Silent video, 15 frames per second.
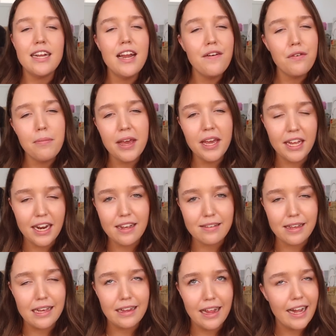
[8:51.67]
They never make it
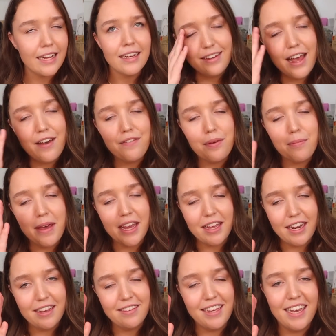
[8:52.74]
easy like never make
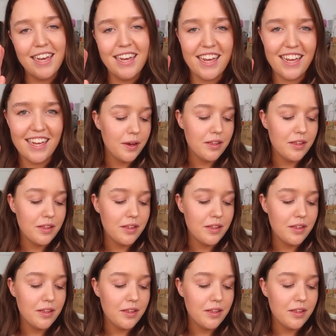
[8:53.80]
it easy.